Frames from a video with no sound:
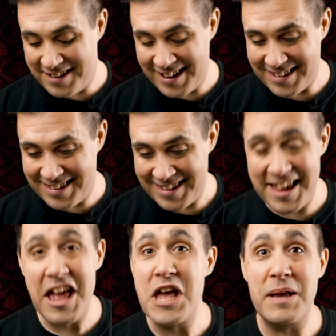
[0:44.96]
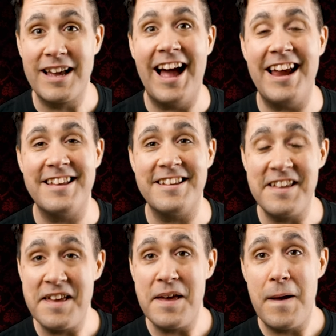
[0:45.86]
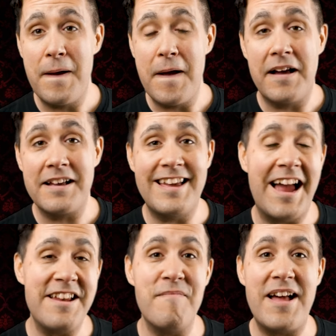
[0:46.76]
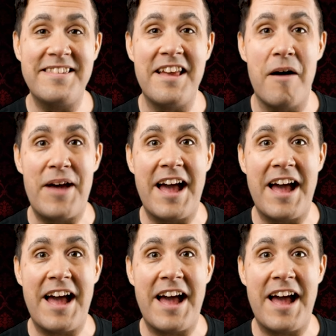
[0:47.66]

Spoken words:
which is kind of messed up,